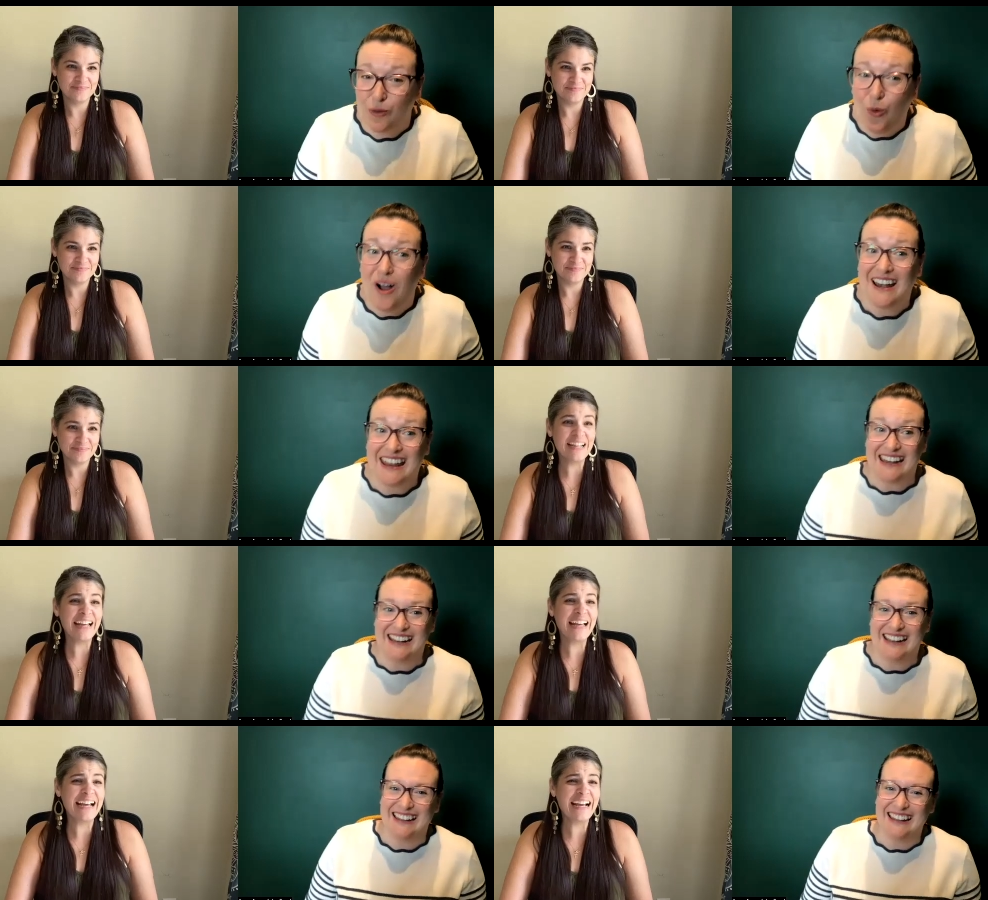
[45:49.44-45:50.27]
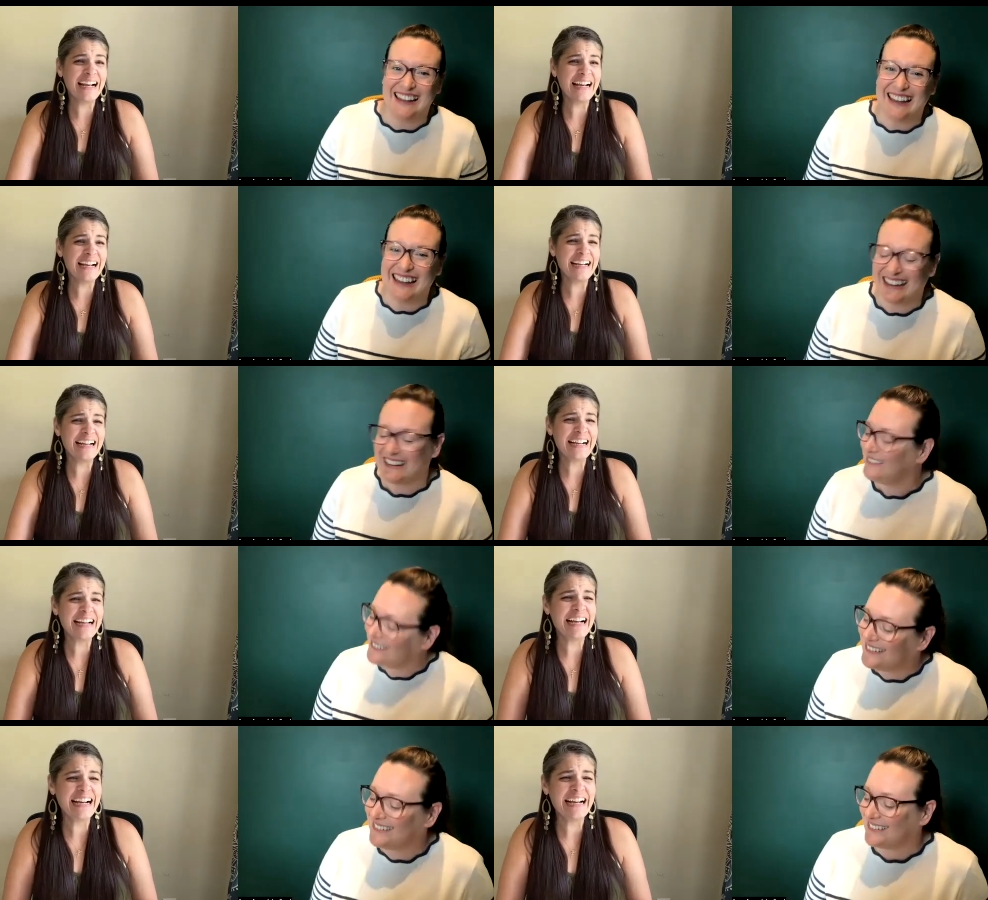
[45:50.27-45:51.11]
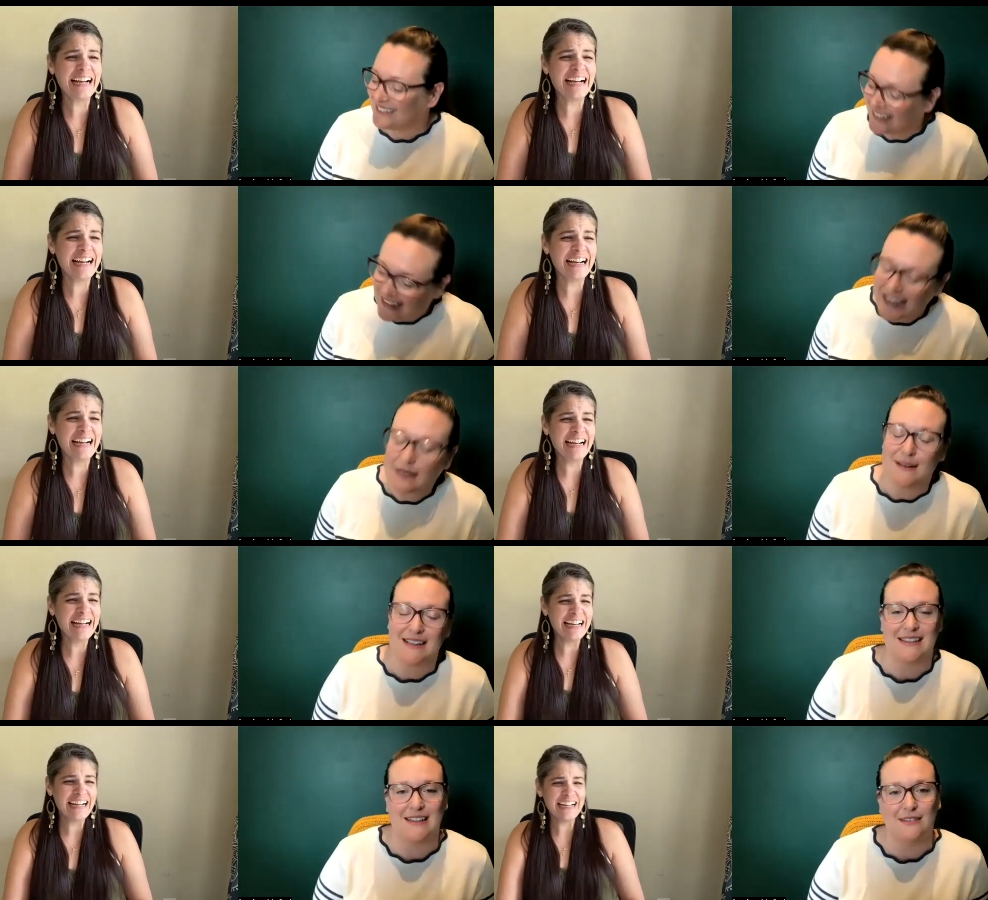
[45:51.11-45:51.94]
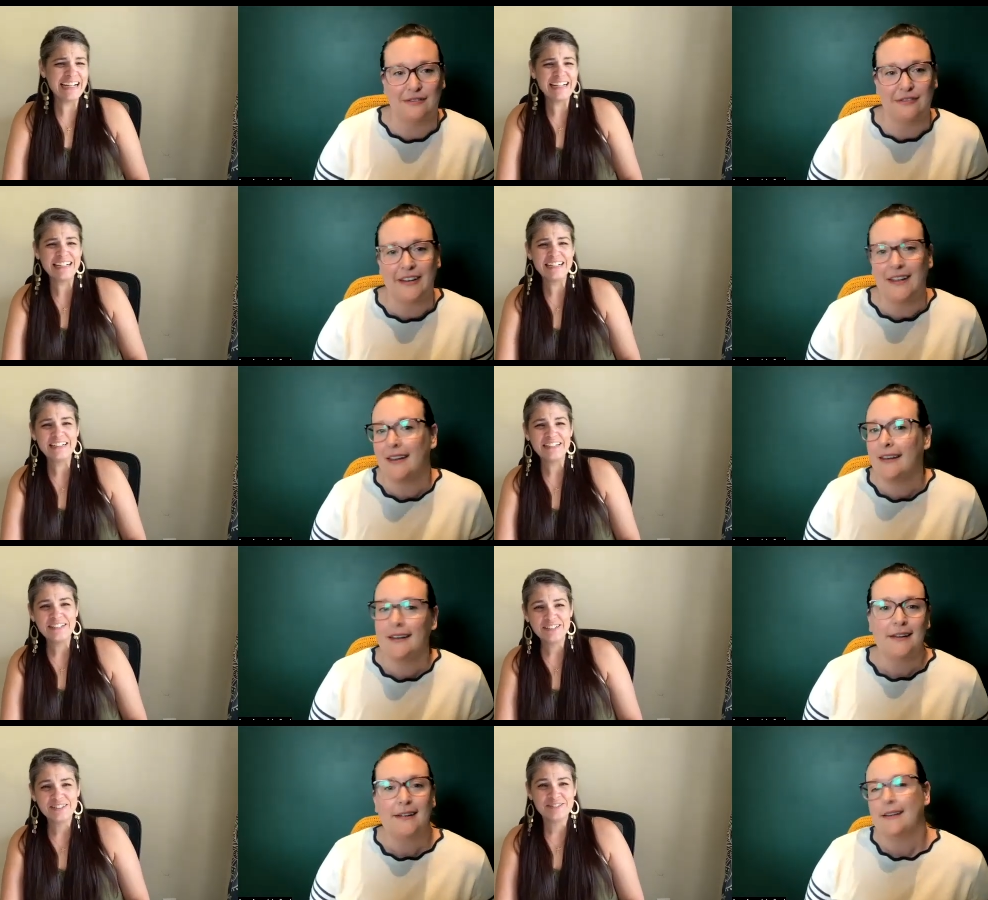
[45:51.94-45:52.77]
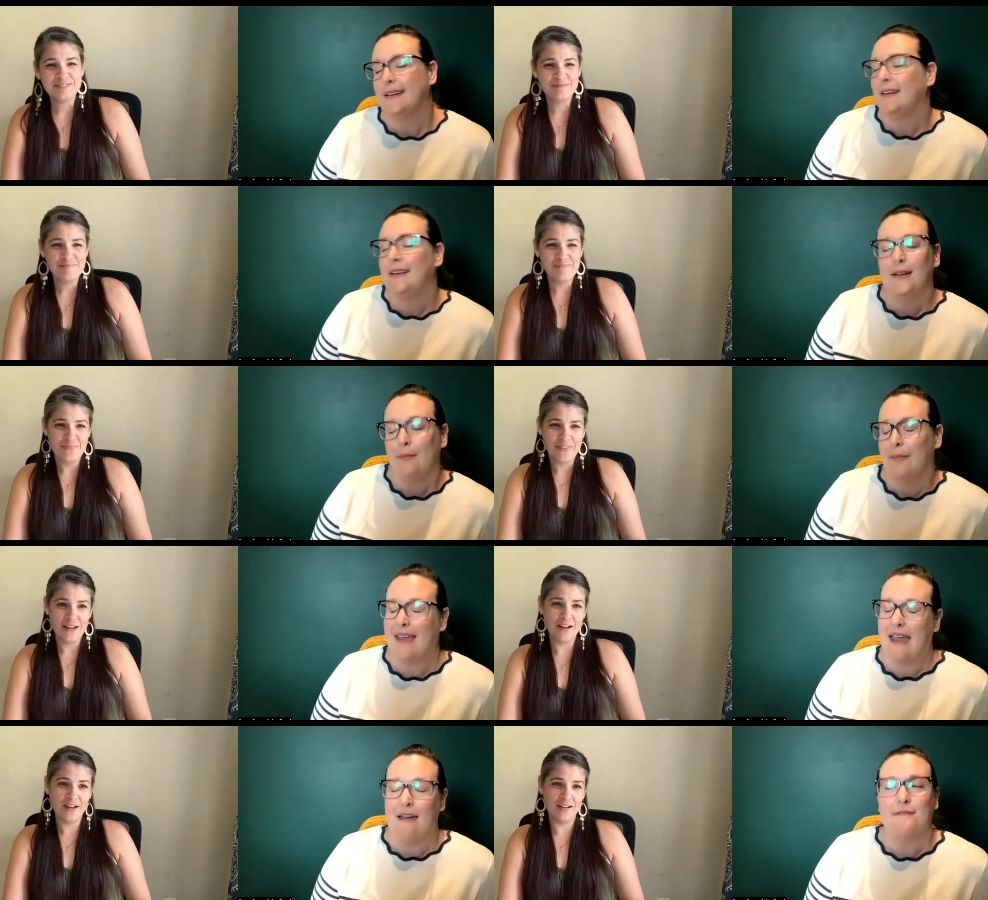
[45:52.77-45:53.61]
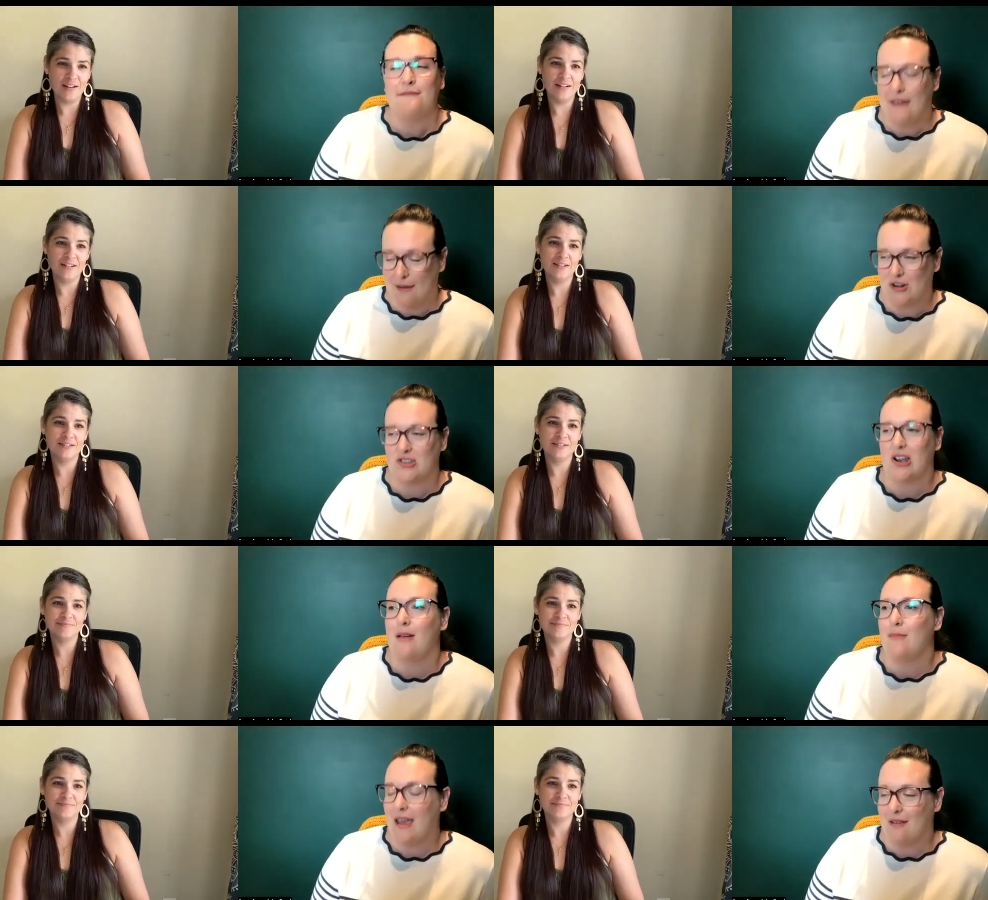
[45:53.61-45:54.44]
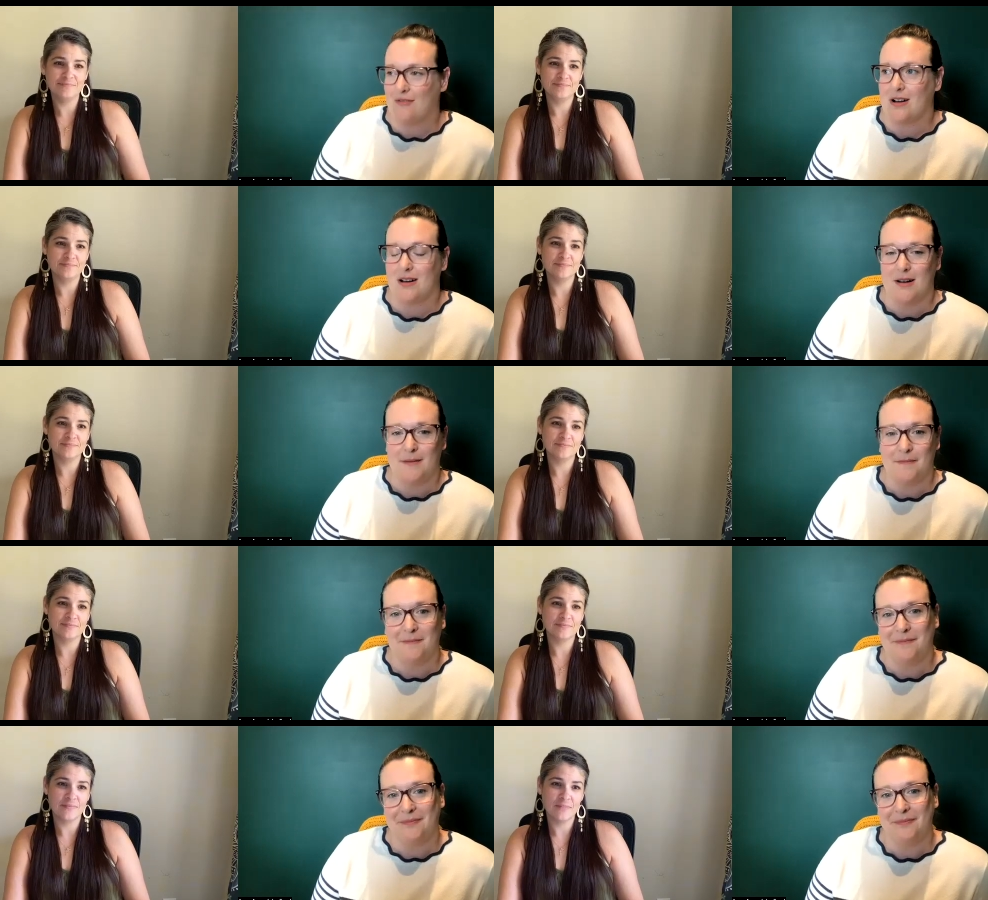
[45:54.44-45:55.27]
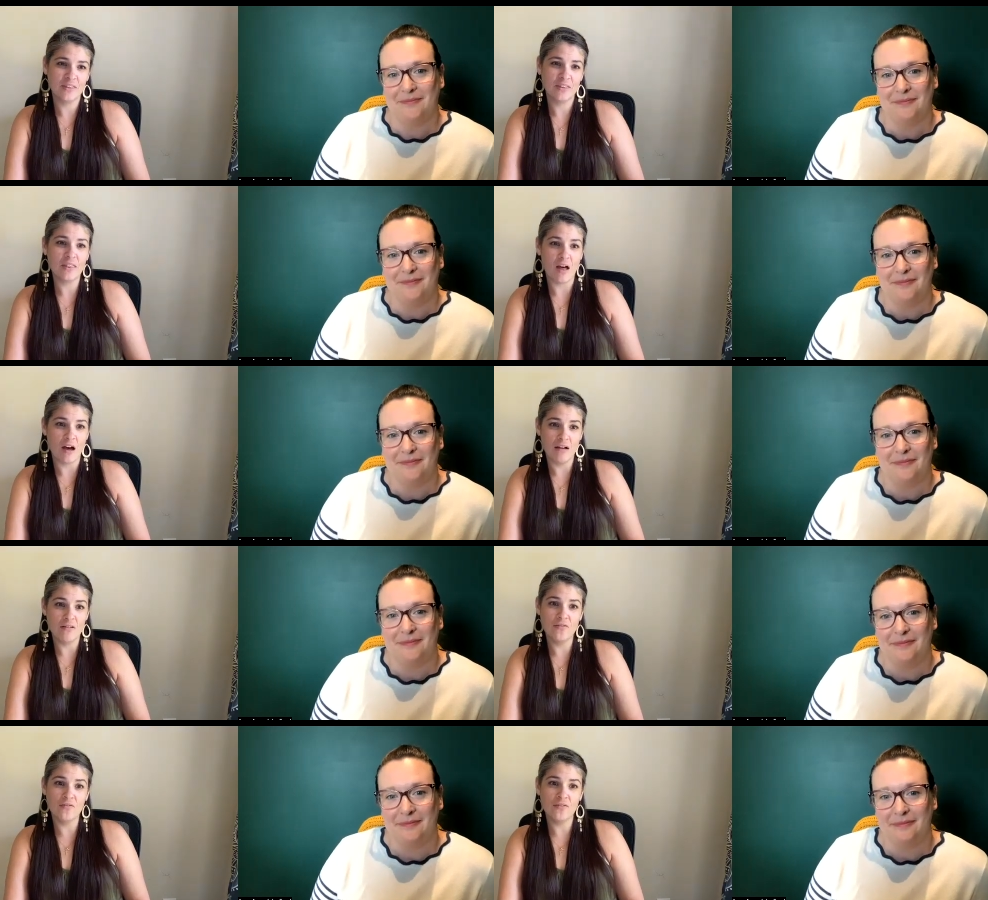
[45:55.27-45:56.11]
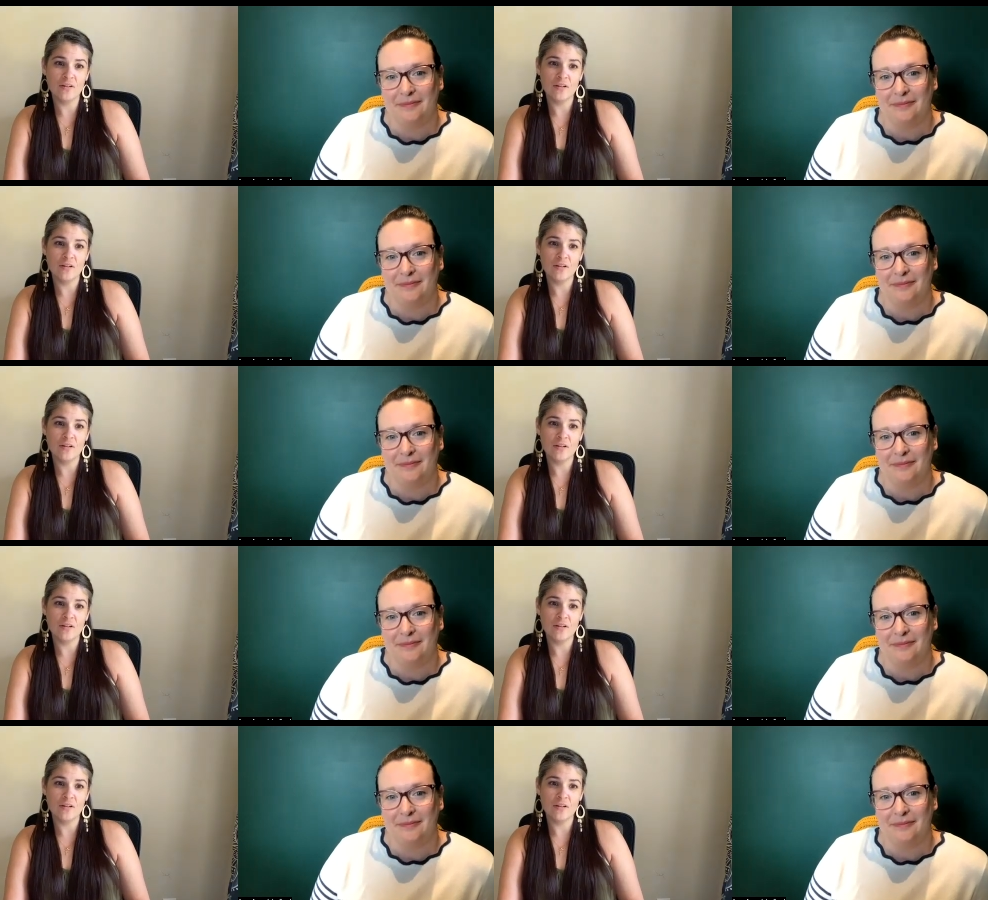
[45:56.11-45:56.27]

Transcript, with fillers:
Speaker 1: to want it." Like, oh, kick myself. But yeah, favorite job ever.
Speaker 2: Love.